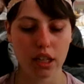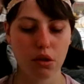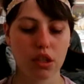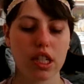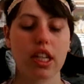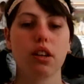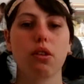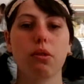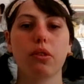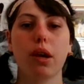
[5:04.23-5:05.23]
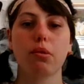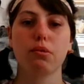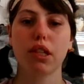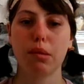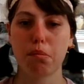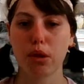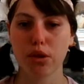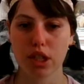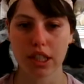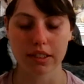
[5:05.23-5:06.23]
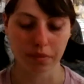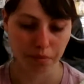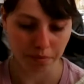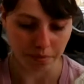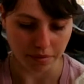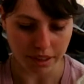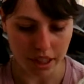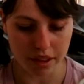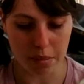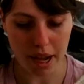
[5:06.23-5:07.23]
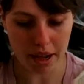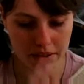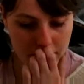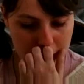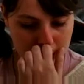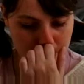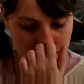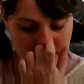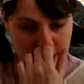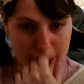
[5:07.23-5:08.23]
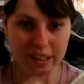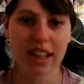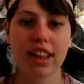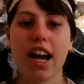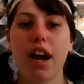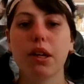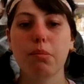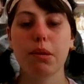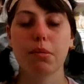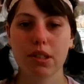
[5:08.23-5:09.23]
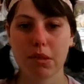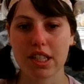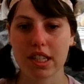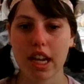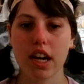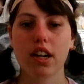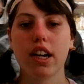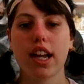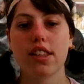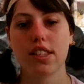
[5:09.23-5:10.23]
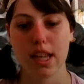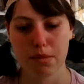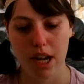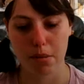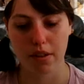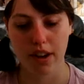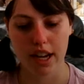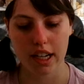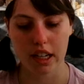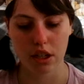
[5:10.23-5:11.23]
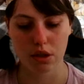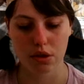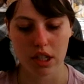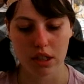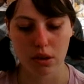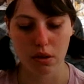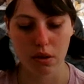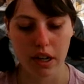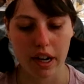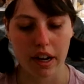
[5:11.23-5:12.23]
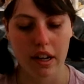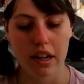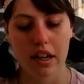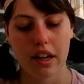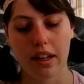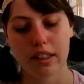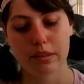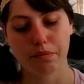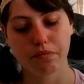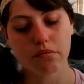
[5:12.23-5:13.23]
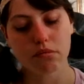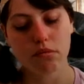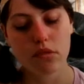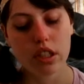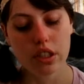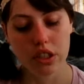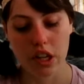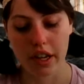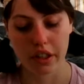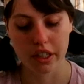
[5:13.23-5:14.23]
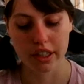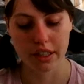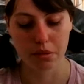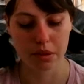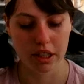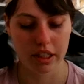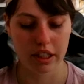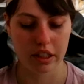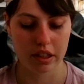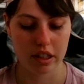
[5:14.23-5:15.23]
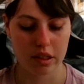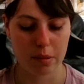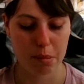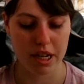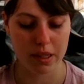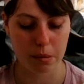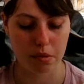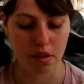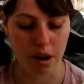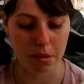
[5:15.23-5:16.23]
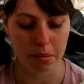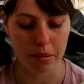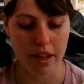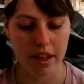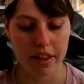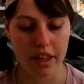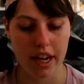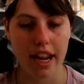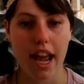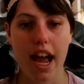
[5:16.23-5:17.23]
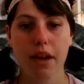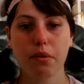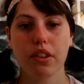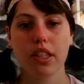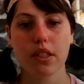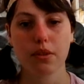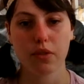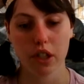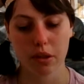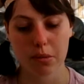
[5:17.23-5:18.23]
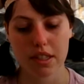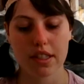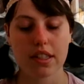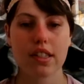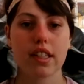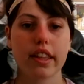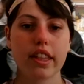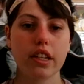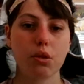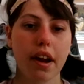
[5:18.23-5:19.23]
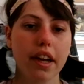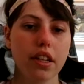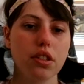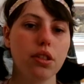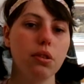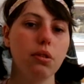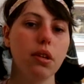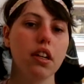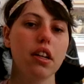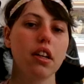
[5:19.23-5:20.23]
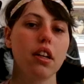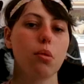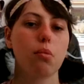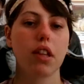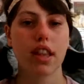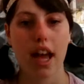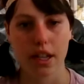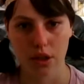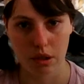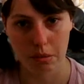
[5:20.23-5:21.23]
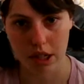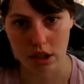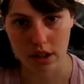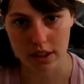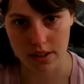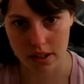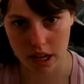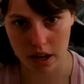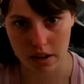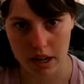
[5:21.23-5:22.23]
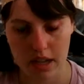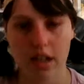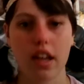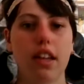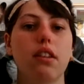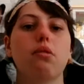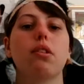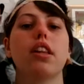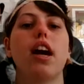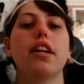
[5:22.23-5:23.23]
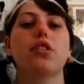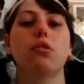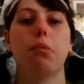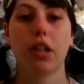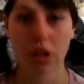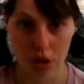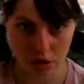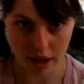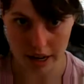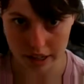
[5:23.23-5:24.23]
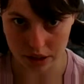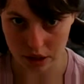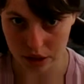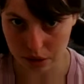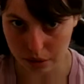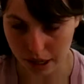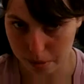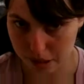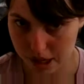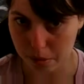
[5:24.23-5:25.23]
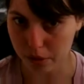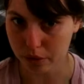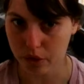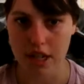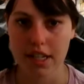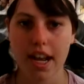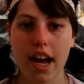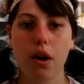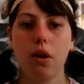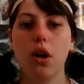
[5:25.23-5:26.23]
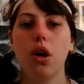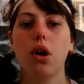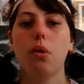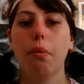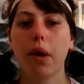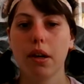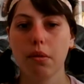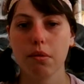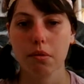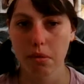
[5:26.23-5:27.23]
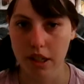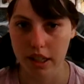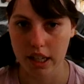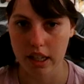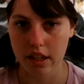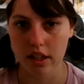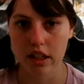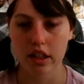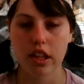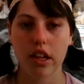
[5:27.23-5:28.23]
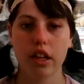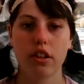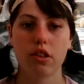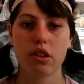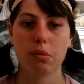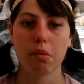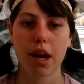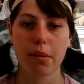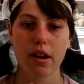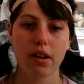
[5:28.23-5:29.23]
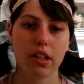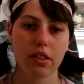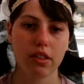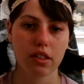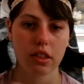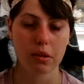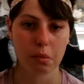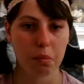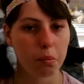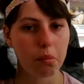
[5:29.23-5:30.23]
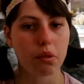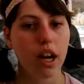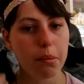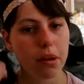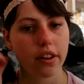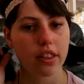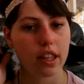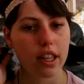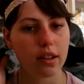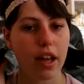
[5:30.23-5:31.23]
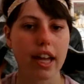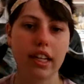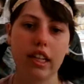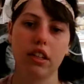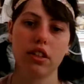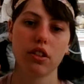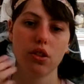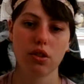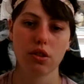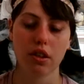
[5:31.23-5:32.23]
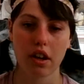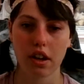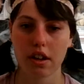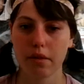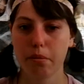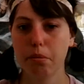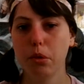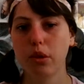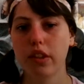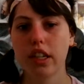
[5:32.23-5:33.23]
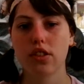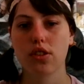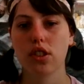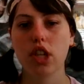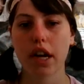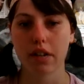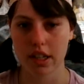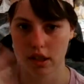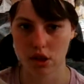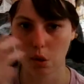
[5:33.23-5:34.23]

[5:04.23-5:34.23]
interesting or that was really pushing the boundaries or really allowing people to be scared and at the same time providing an interesting story. So I think that's really the biggest problem that I have with these films is that they try to rely too much on the scaring and rely too much on trying to get people freaked out, when really the primary thing of any movie is to generate a